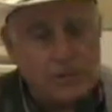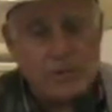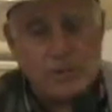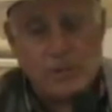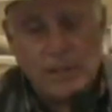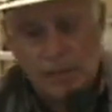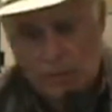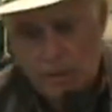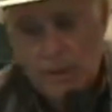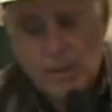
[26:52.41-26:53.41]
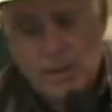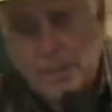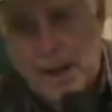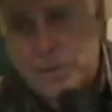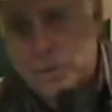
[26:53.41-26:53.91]
Jesus. They've heard the
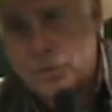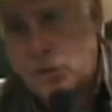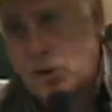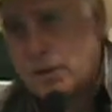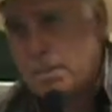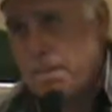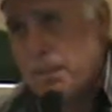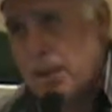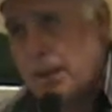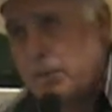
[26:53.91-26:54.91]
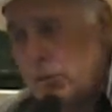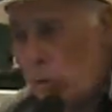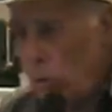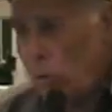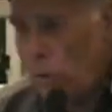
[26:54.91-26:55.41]
Bible taught. And the
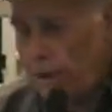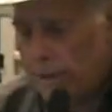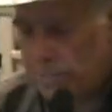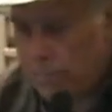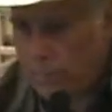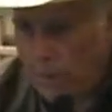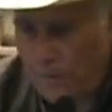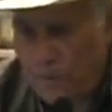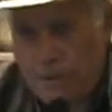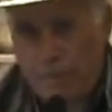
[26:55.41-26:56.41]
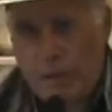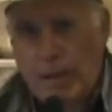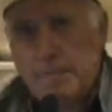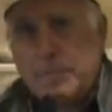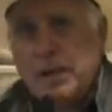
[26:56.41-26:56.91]
Lord has brought them
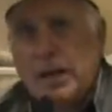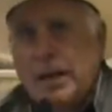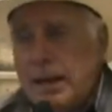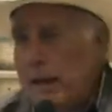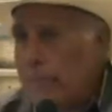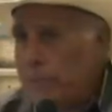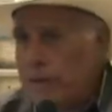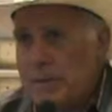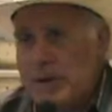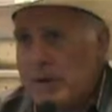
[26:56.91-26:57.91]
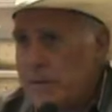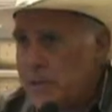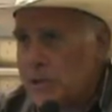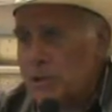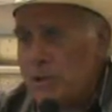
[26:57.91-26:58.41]
in. And I pray that He
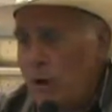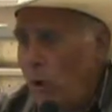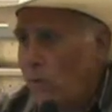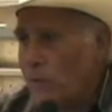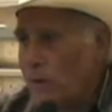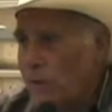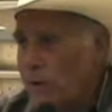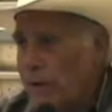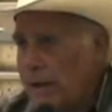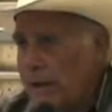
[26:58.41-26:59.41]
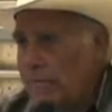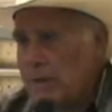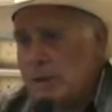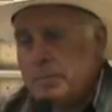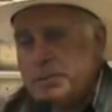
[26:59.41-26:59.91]
keeps doing that over and over again.
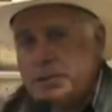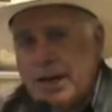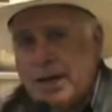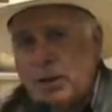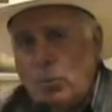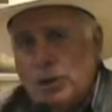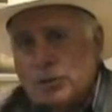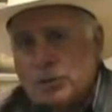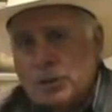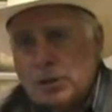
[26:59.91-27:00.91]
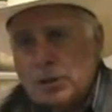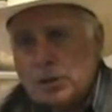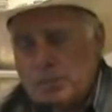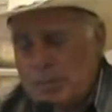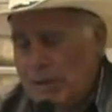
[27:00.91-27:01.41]
But tonight I wanted
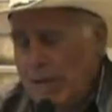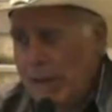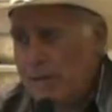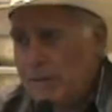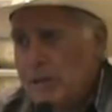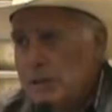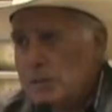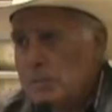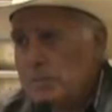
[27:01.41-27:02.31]
to begin to